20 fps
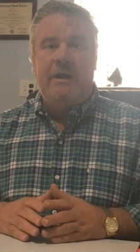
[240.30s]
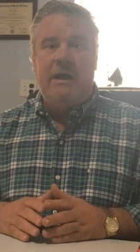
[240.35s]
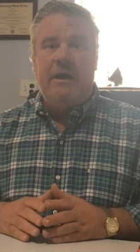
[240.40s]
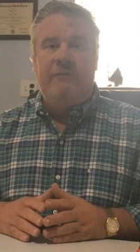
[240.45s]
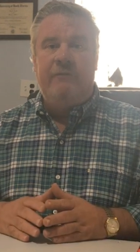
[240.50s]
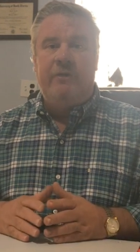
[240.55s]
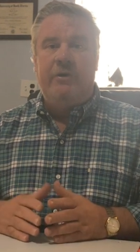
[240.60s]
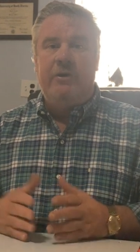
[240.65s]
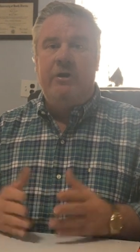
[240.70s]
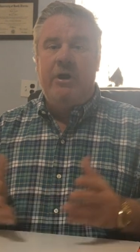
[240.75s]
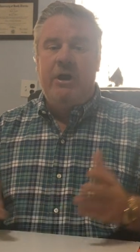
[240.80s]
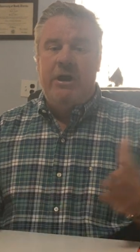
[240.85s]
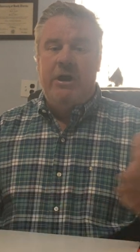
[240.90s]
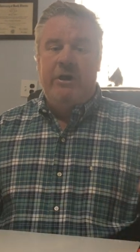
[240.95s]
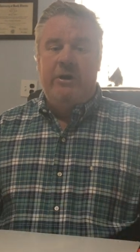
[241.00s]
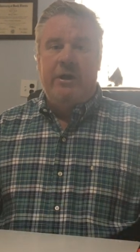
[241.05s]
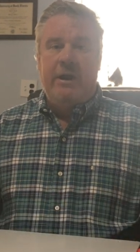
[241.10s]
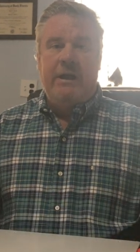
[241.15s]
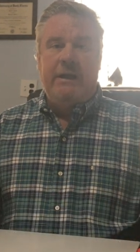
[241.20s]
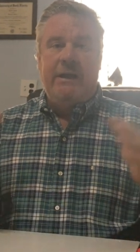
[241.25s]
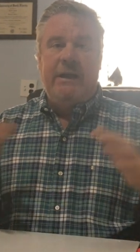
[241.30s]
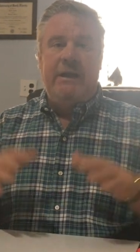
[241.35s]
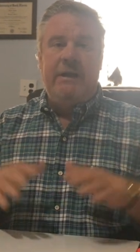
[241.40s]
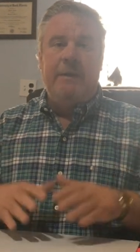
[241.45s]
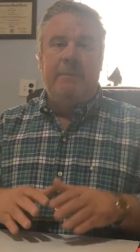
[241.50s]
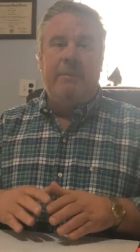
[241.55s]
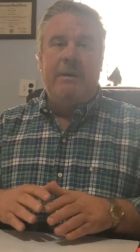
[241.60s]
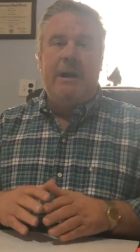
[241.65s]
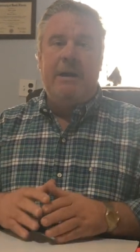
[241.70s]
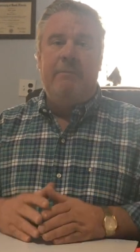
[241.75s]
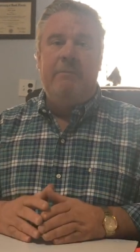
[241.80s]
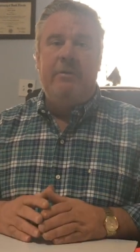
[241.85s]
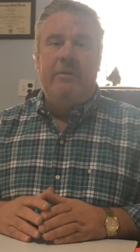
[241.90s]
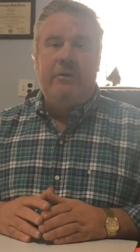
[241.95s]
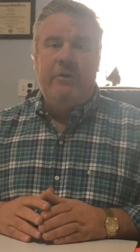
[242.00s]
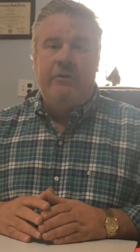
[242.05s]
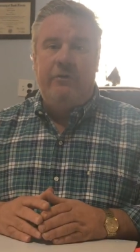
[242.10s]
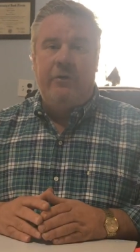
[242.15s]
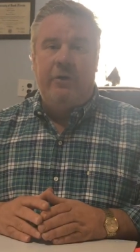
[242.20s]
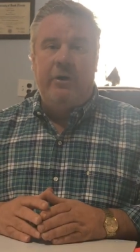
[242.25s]
covered. You're not getting the problem of
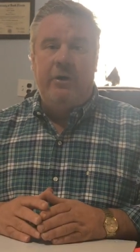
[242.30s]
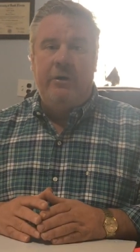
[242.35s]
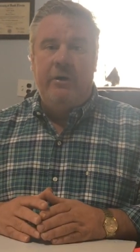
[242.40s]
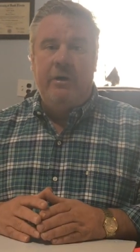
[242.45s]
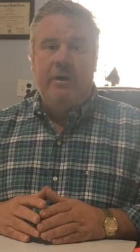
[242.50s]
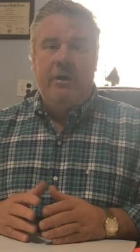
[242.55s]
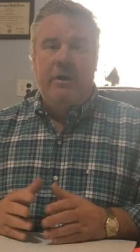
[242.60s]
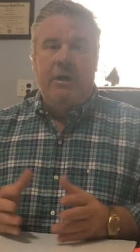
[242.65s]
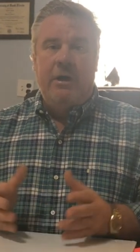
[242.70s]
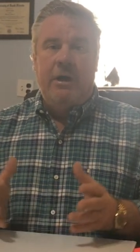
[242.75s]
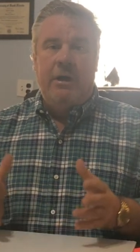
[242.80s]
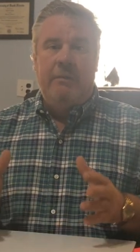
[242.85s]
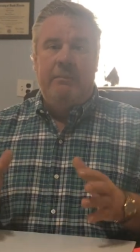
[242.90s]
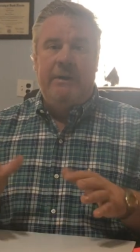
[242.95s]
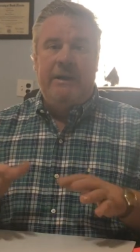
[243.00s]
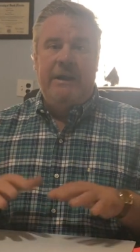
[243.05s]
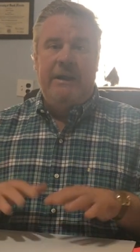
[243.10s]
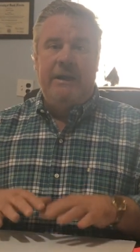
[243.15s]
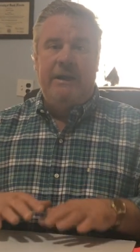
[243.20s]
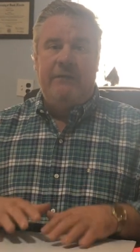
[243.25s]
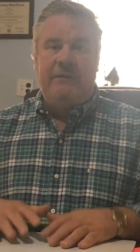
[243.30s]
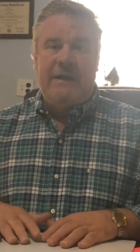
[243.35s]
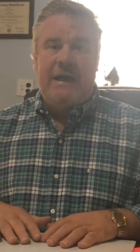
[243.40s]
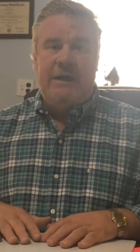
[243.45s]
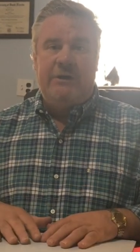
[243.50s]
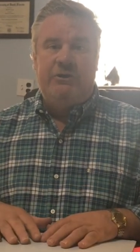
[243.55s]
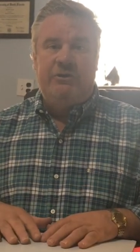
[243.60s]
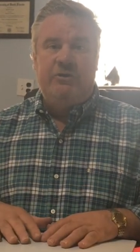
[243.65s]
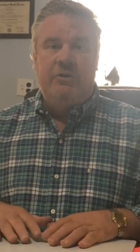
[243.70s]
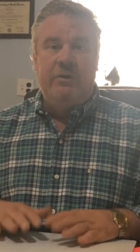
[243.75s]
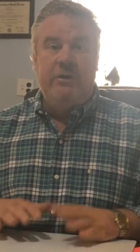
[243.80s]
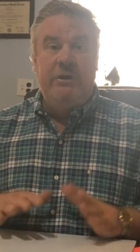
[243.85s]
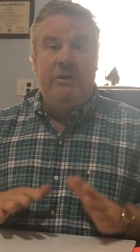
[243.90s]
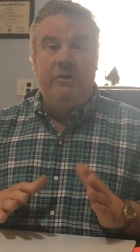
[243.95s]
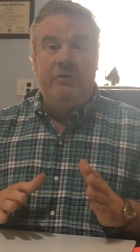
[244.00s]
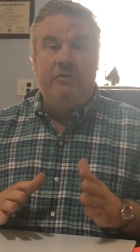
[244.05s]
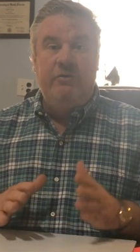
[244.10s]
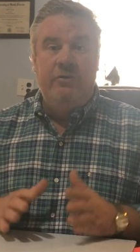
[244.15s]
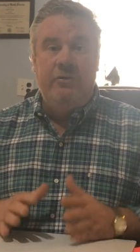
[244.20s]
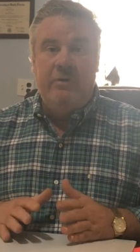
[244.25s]
the dirt getting attached to it.
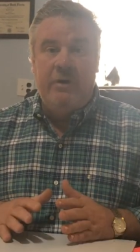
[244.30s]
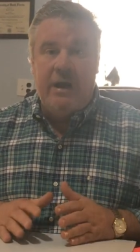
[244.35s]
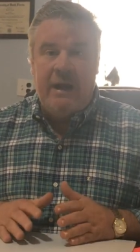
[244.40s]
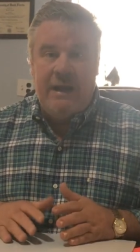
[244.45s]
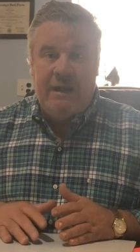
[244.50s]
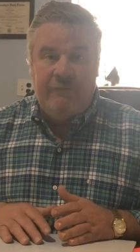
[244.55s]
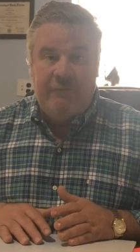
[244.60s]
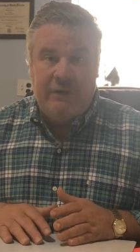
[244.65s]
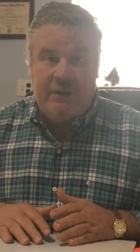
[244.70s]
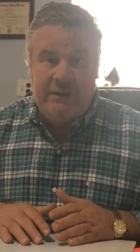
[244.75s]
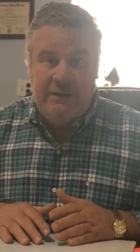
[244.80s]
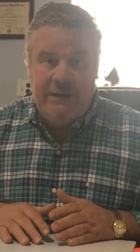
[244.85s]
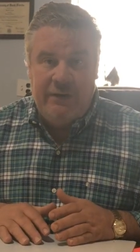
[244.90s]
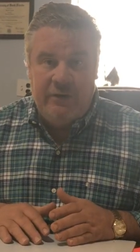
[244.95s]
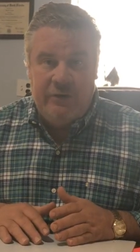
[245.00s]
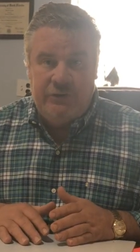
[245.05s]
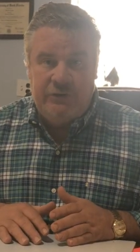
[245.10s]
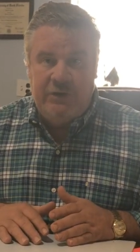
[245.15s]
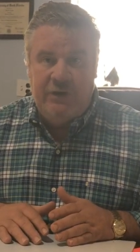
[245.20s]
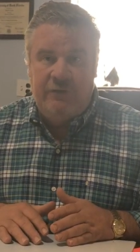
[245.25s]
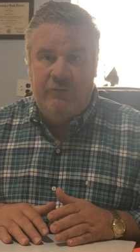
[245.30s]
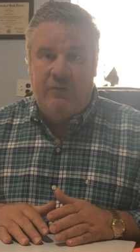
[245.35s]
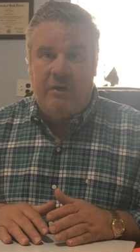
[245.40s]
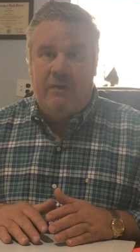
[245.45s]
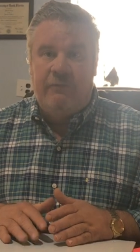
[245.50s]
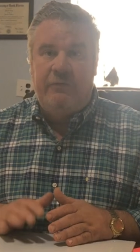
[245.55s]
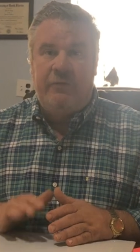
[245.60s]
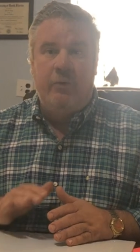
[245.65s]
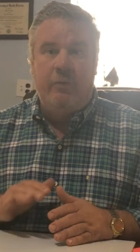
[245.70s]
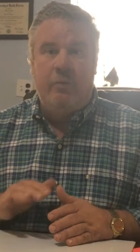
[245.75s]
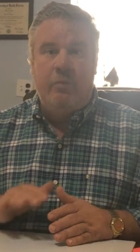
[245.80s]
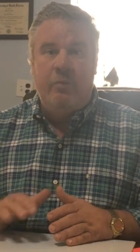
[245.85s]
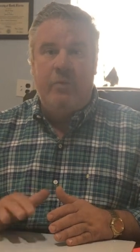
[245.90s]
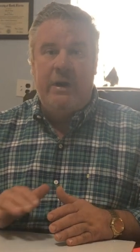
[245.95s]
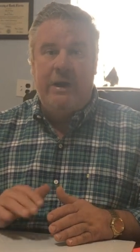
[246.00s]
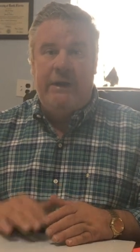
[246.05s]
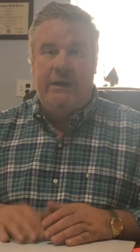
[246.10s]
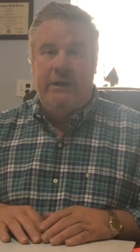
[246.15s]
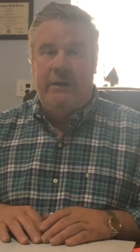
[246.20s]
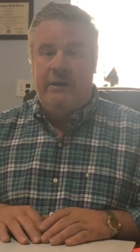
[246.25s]
You do not have to clean our sheets off. They're
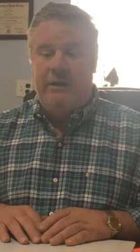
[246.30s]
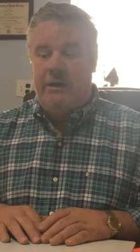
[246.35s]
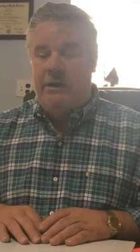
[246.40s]
ready to